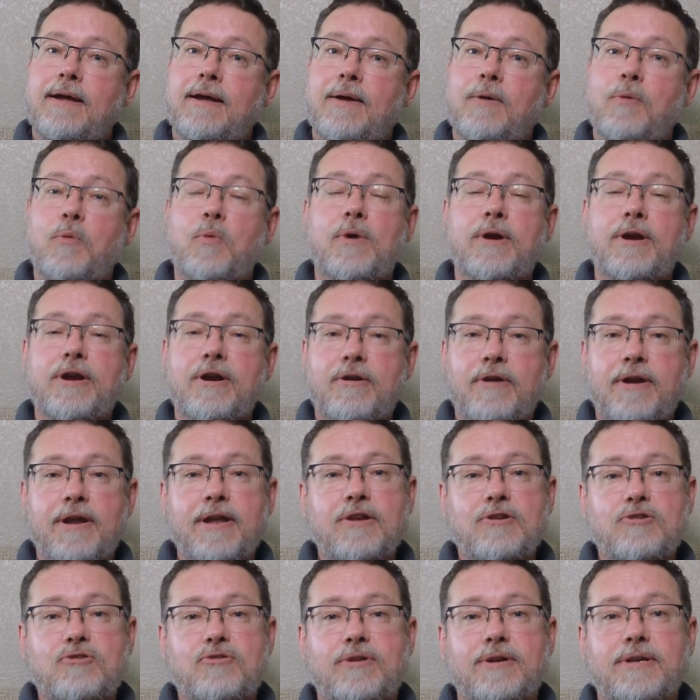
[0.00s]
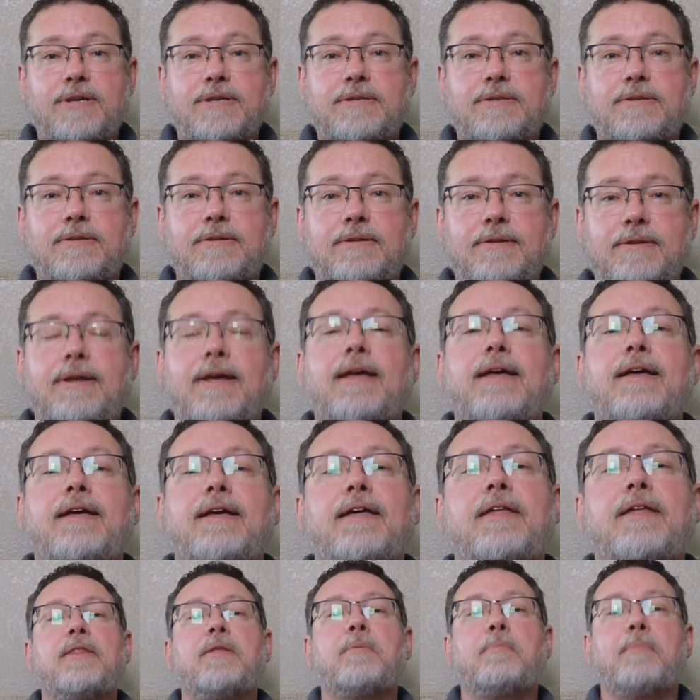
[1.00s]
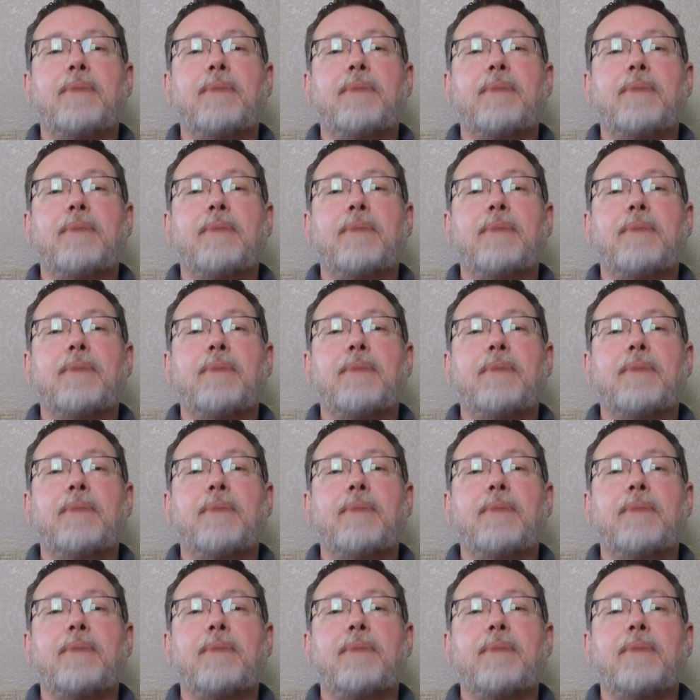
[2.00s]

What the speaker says: What are your interests? The